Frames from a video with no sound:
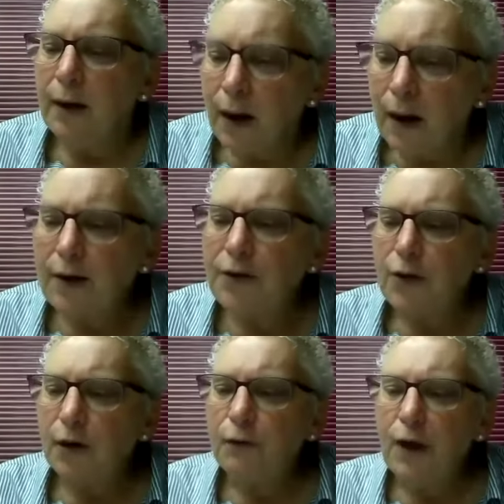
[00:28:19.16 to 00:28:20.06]
God is
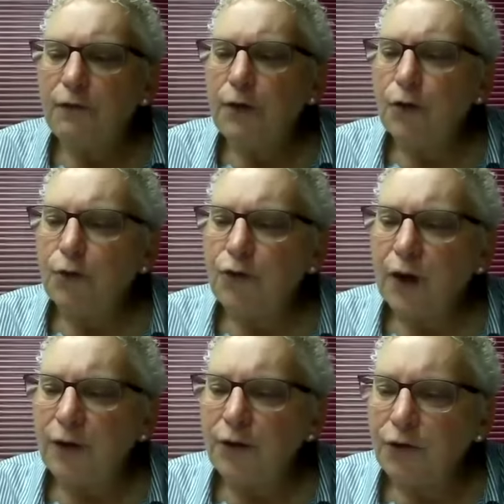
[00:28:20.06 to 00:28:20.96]
our refuge
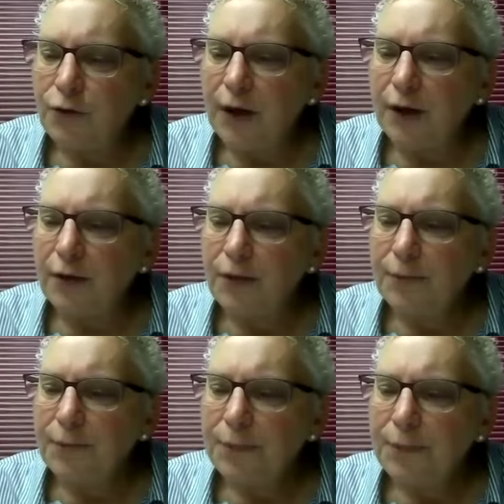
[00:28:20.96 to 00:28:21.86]
and strength,
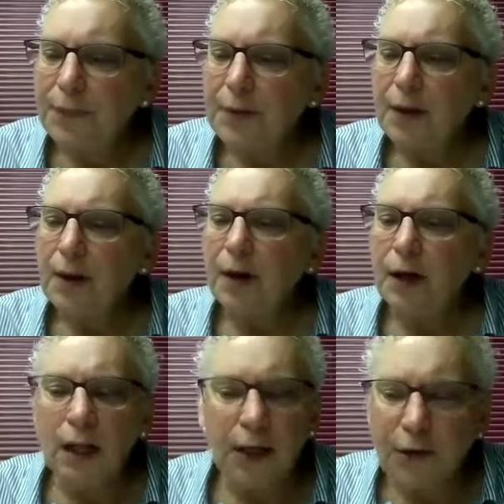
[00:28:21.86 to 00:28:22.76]
a
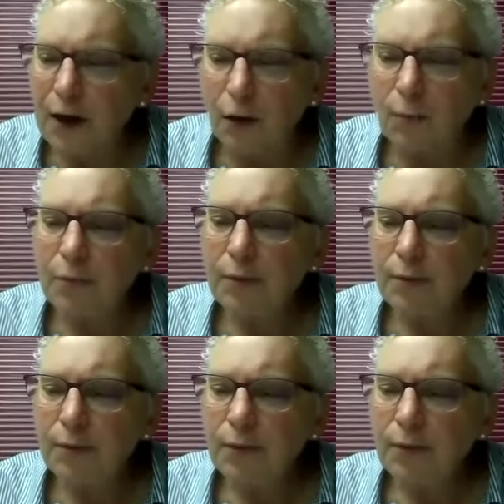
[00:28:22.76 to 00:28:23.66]
clear help
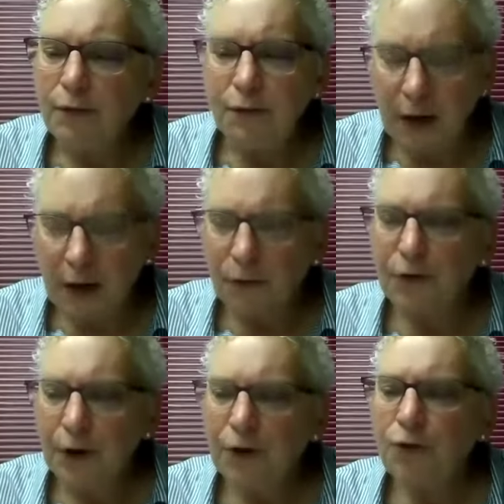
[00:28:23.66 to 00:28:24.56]

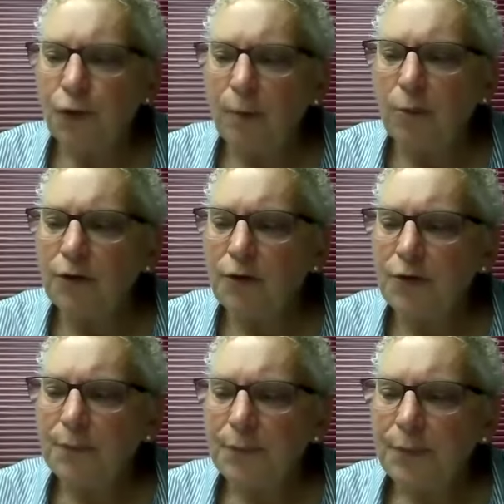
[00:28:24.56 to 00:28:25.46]
found in
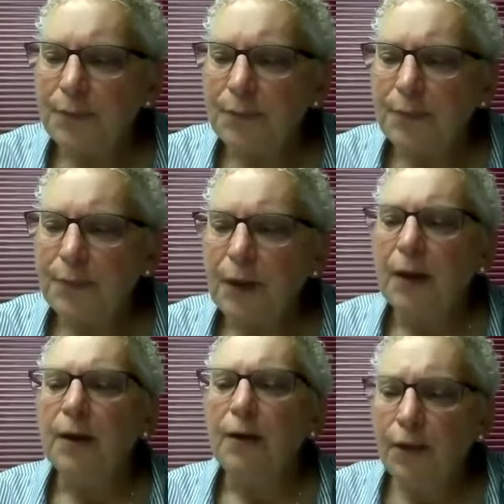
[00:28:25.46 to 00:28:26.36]
troubles.
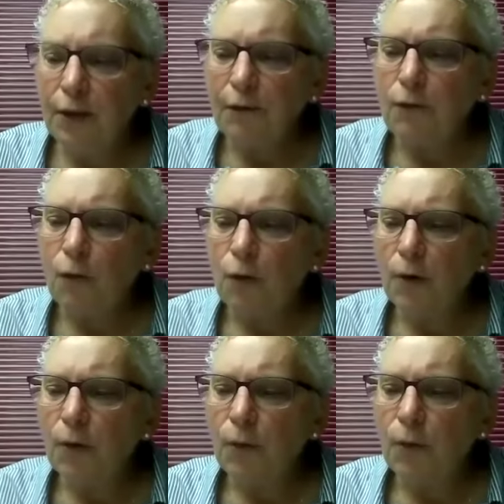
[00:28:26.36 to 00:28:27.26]

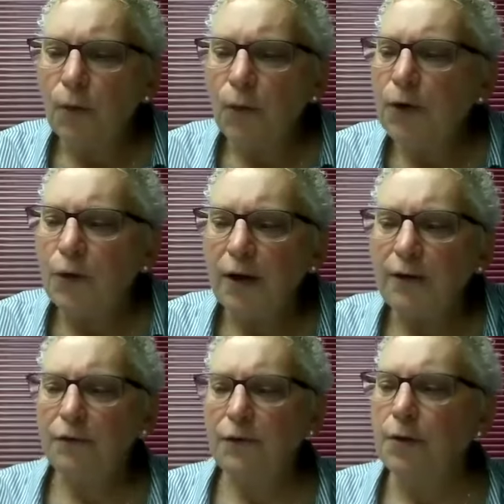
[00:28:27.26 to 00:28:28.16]
Therefore, we do
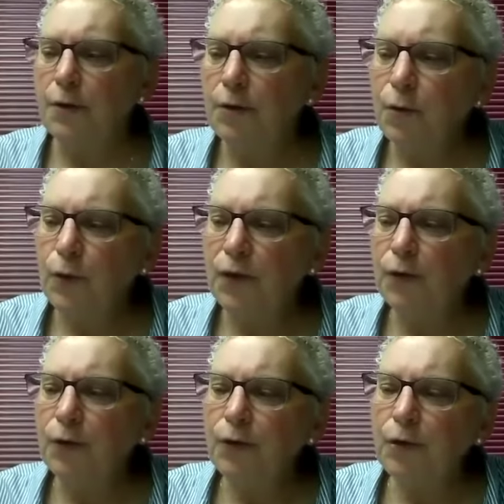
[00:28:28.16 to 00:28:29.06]
not fear when
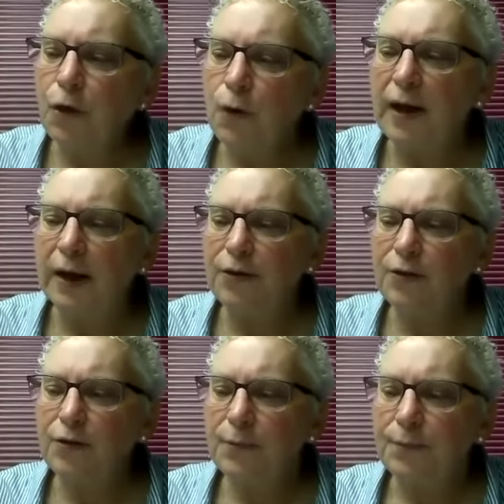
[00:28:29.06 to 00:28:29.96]
the earth
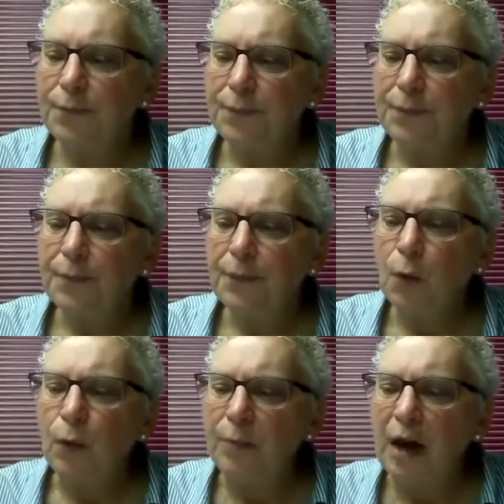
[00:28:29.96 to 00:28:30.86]
quakes,
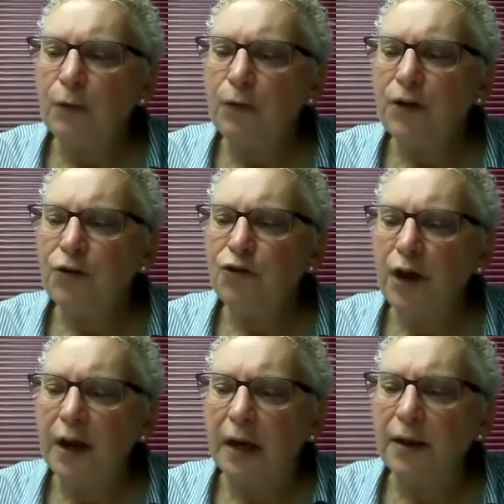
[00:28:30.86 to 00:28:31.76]
when mountains
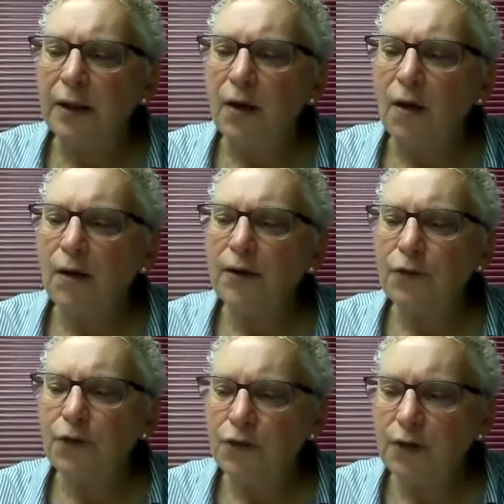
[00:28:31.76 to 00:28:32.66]
shake in the heart
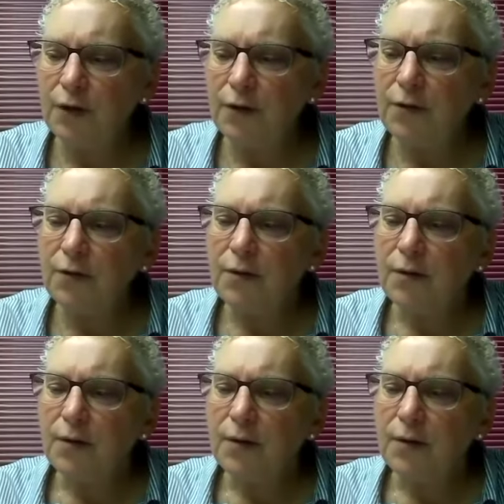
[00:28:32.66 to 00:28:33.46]
of the seas,